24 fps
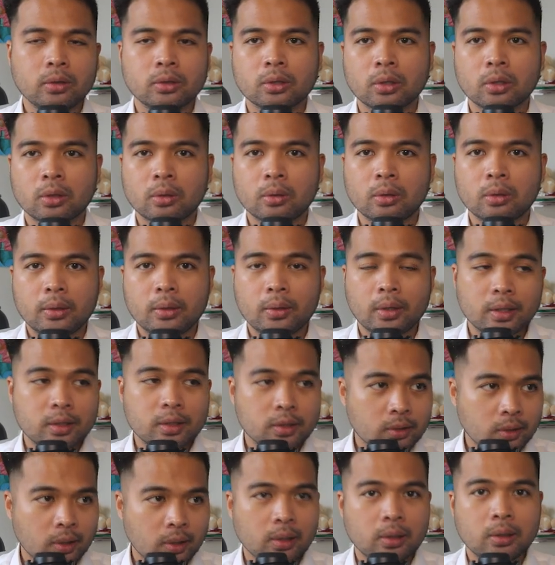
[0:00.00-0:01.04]
So you can
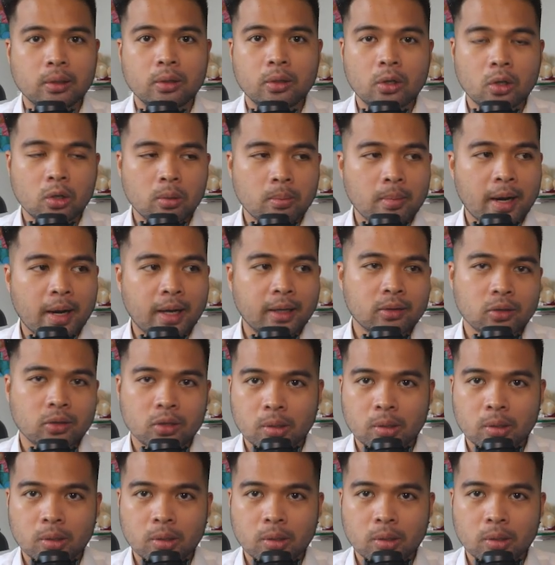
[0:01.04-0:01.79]
still go back